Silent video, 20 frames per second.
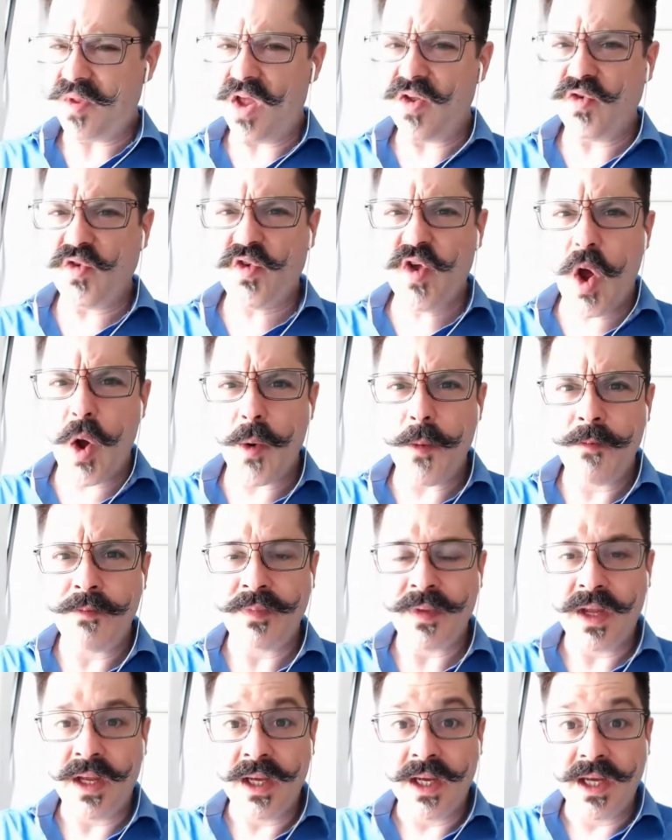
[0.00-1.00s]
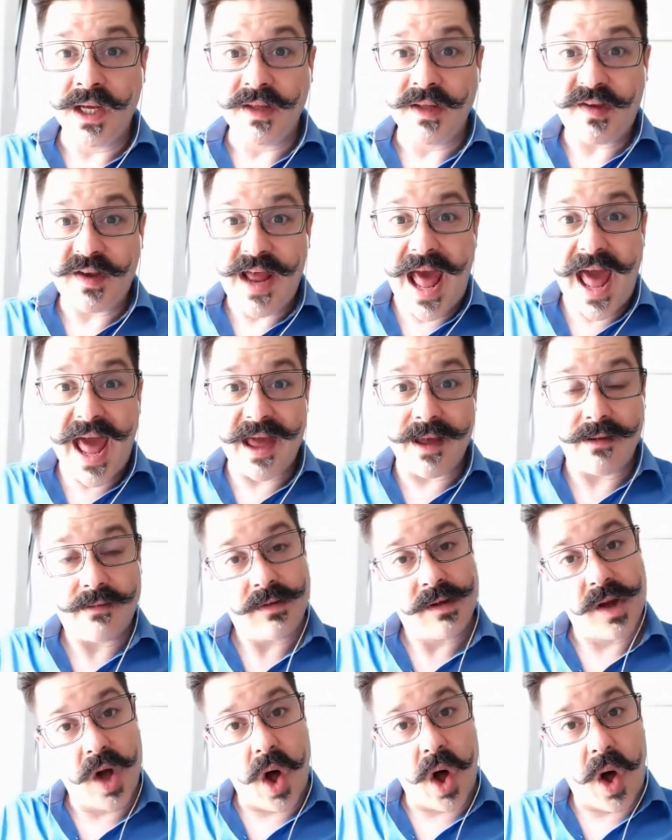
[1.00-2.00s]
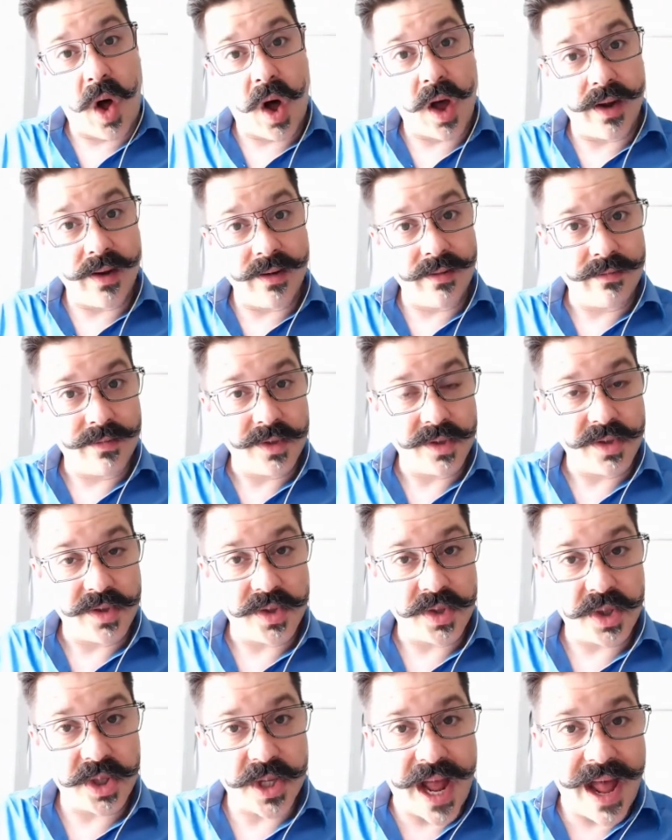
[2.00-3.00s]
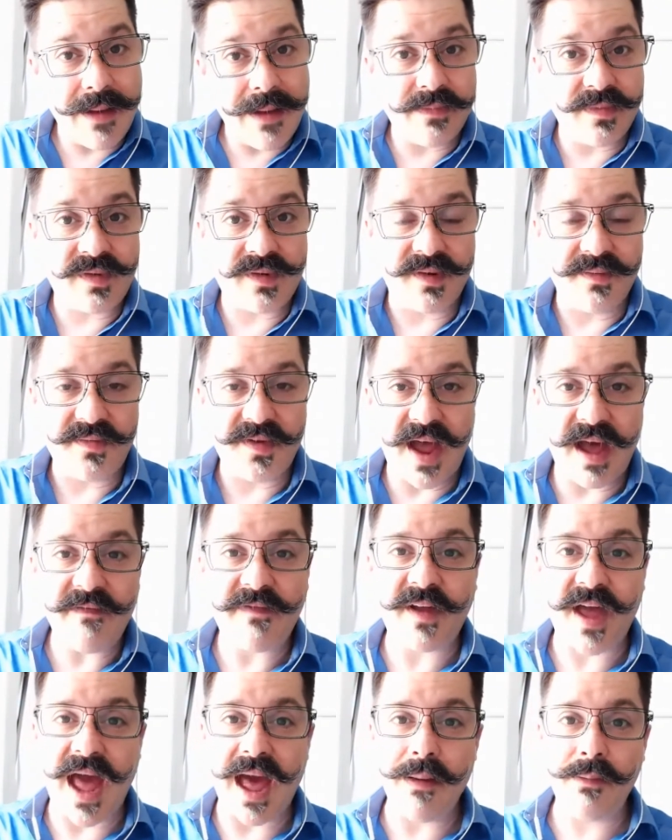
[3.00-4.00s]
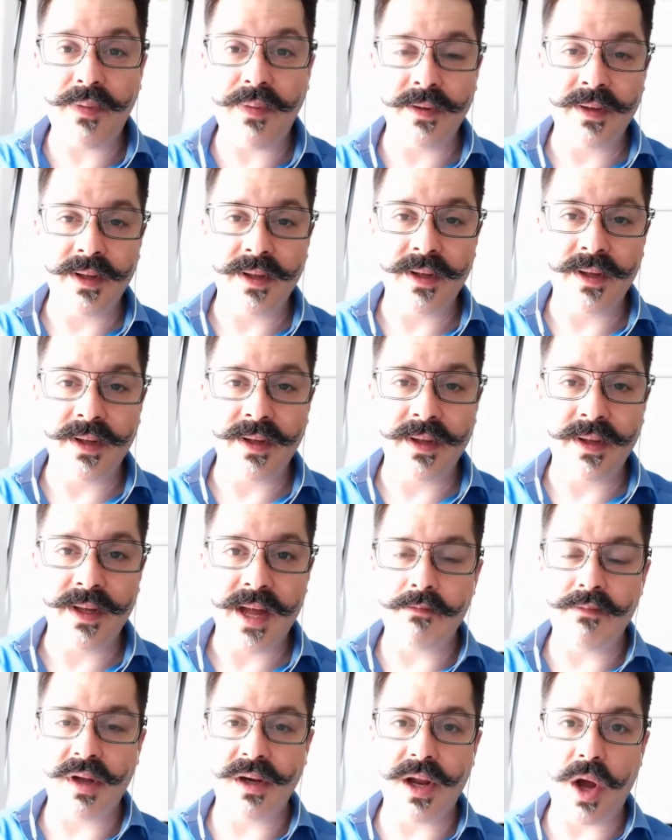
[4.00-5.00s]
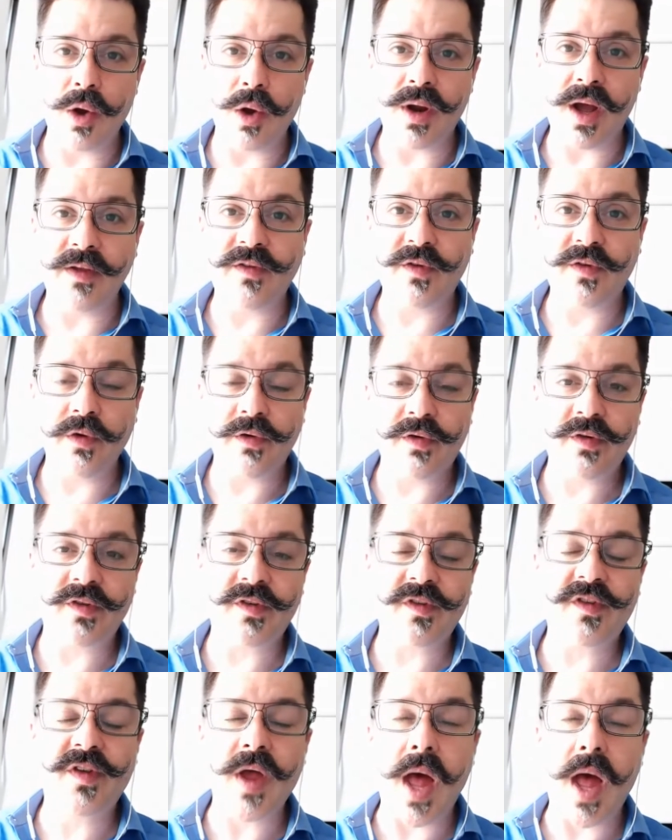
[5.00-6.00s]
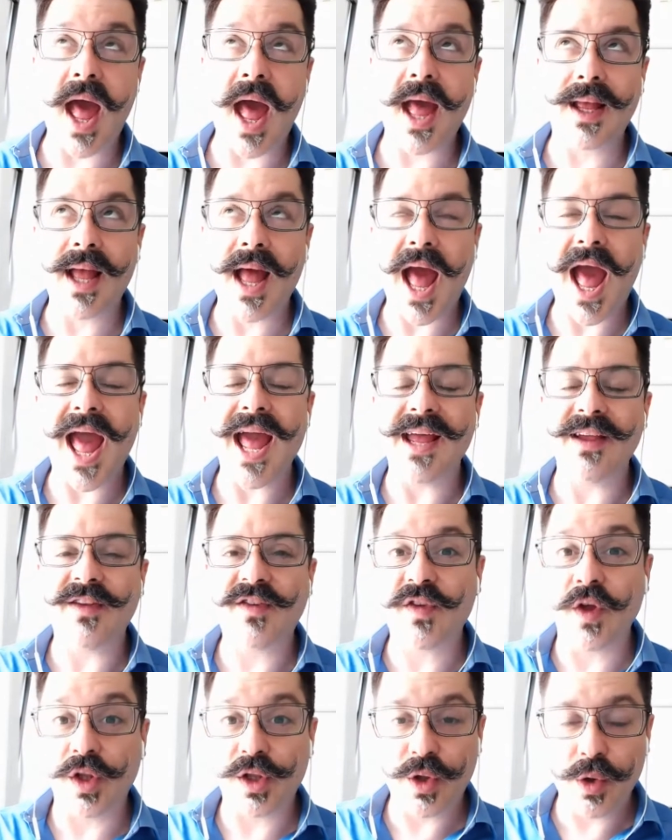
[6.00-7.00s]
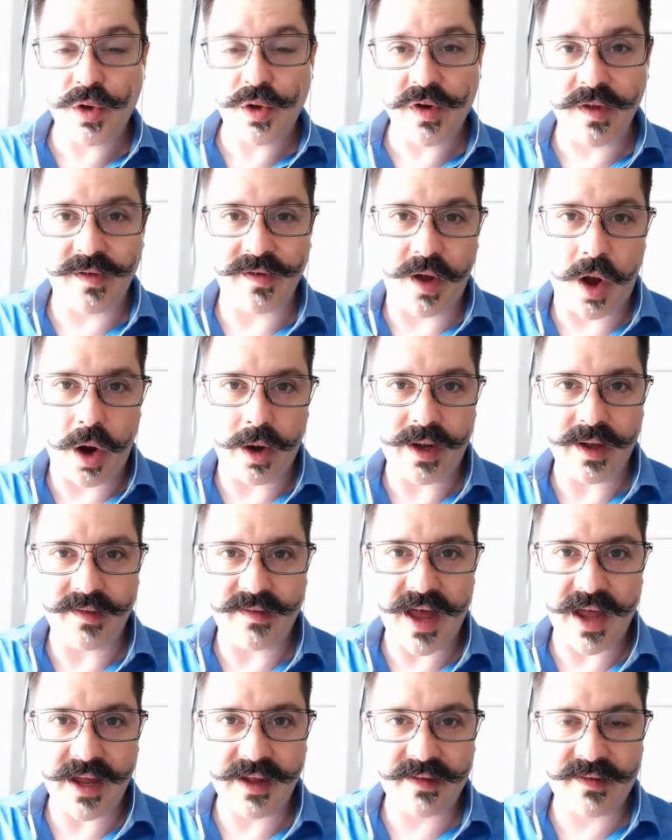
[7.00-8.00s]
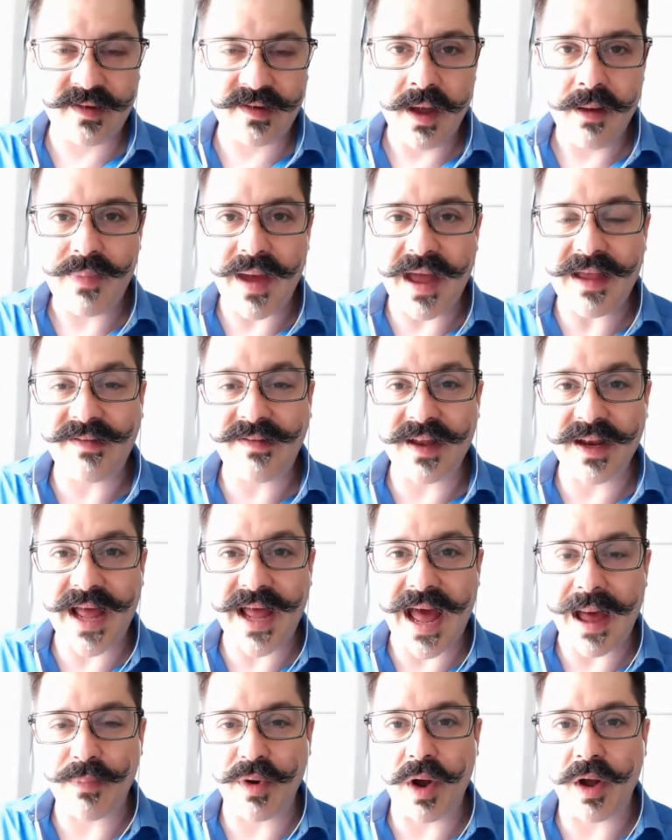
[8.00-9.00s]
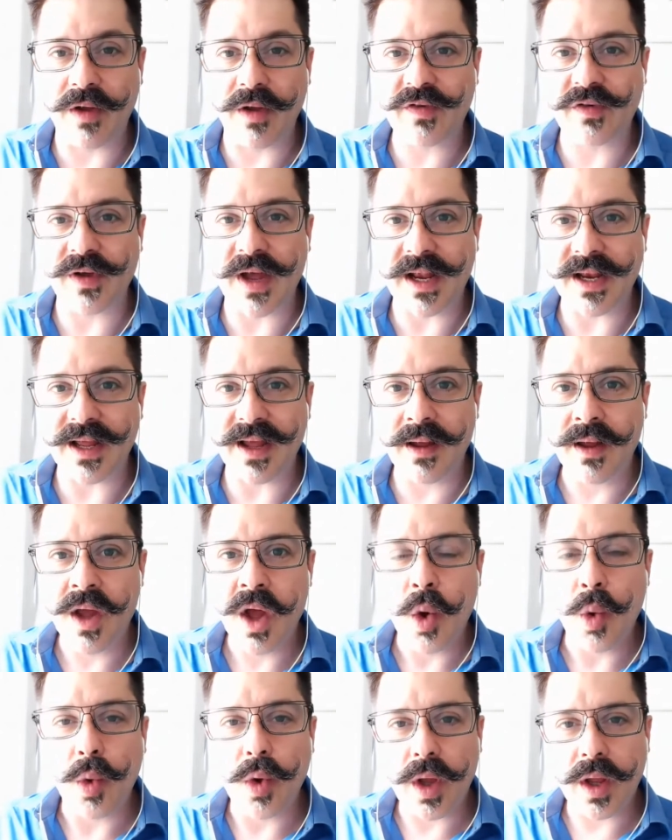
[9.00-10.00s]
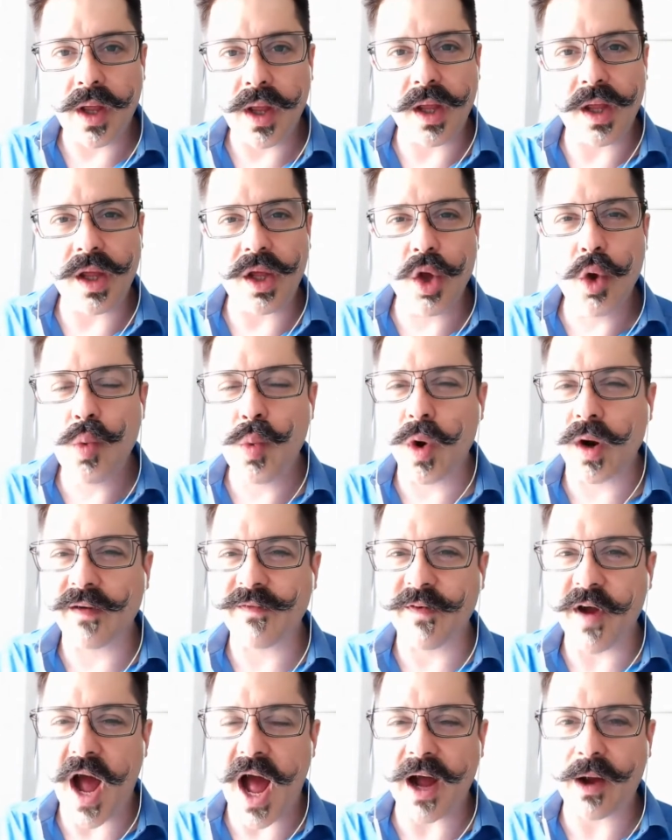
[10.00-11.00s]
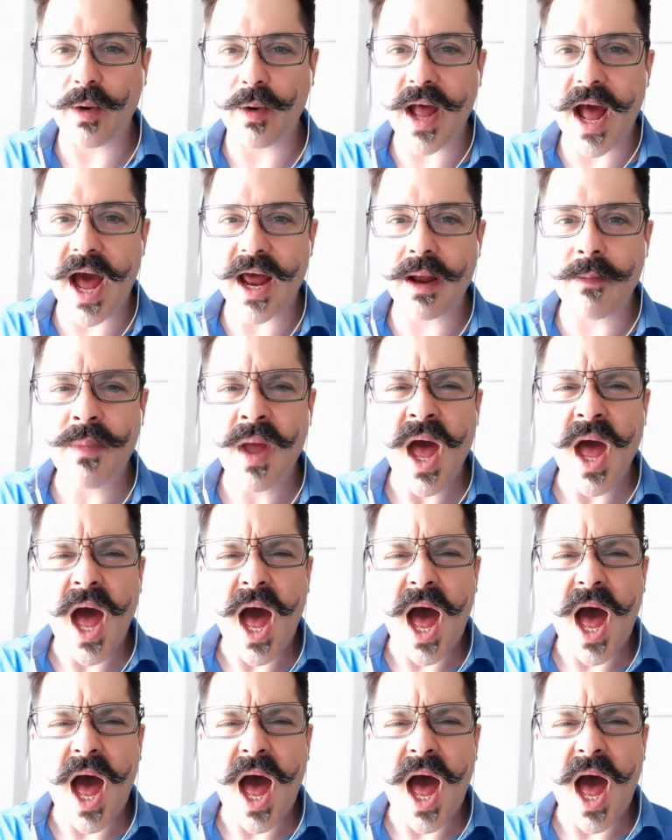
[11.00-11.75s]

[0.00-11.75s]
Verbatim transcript: So today on Jams DevCamp, Adam Malone, a solutions architect based in Canberra, Australia. You work for Acquia, Adam.